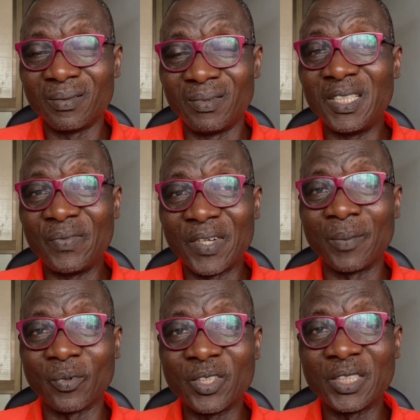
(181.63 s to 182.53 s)
in
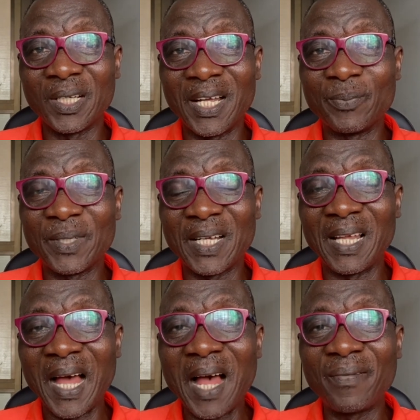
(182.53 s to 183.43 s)
developed countries especially,
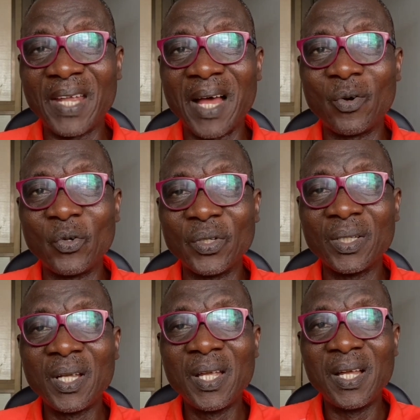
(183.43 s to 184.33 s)
have their own
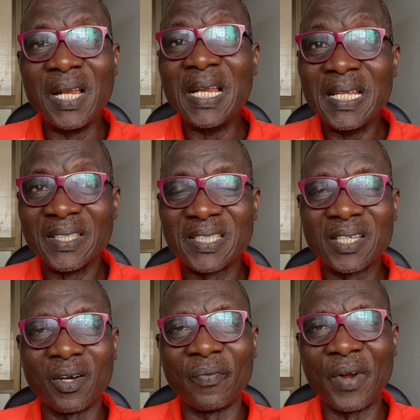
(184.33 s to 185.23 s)
lists
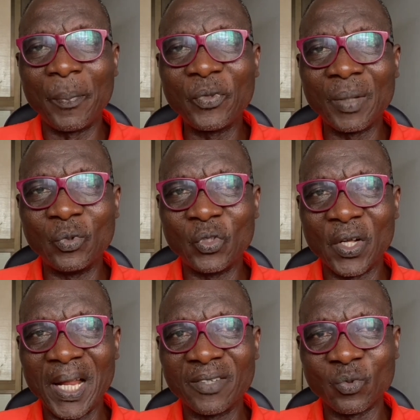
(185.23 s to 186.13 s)
of reputable
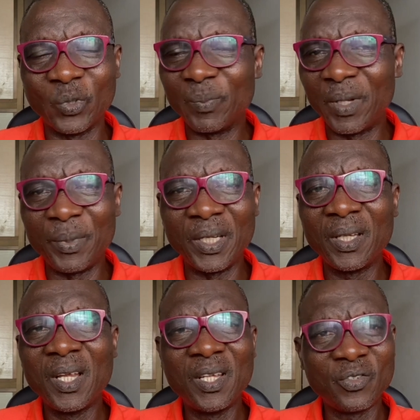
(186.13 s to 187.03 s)
journals, maybe
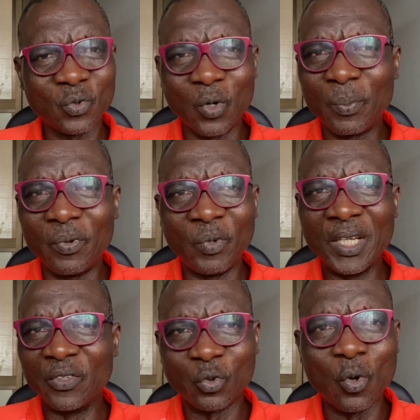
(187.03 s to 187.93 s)

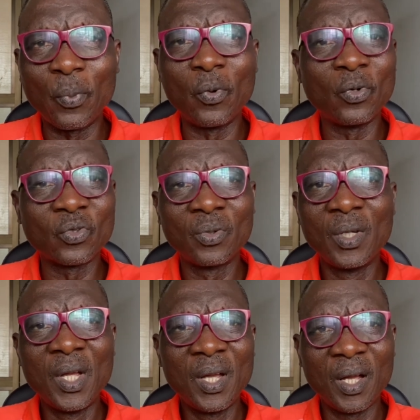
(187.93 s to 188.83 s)
in Scopus,
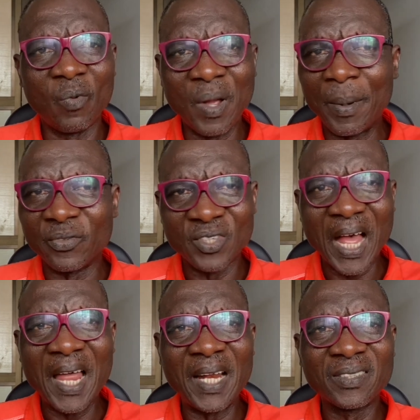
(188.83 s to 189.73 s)
Web of
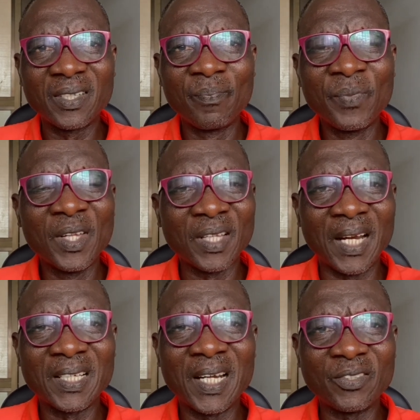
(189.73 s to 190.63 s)
Science,
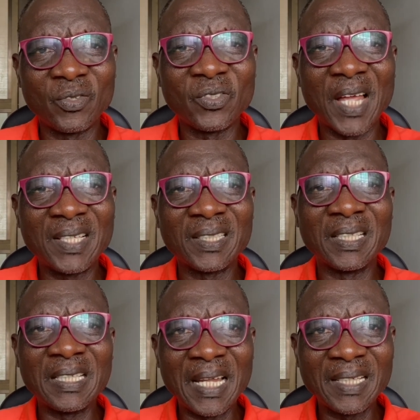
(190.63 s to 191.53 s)
International Social Sciences
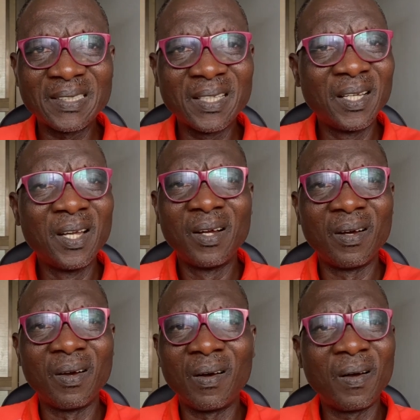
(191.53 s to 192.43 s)
Index,
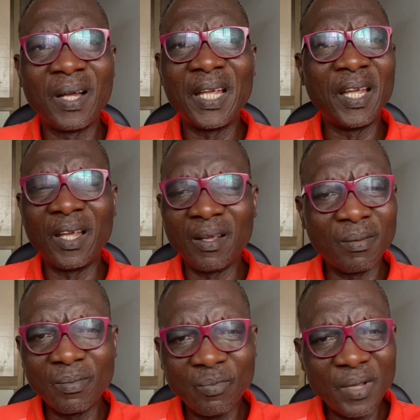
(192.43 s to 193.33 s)
or
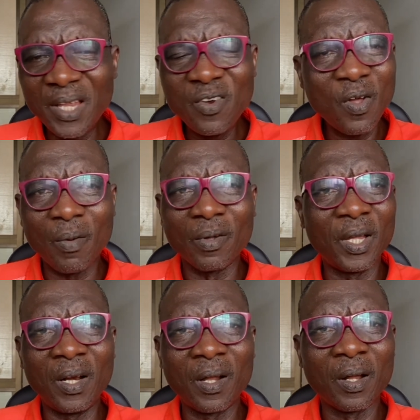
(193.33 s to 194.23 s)
a
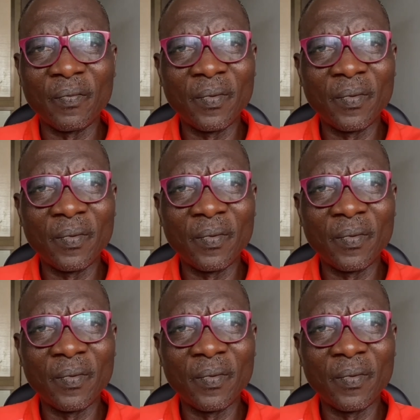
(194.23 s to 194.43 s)
lot of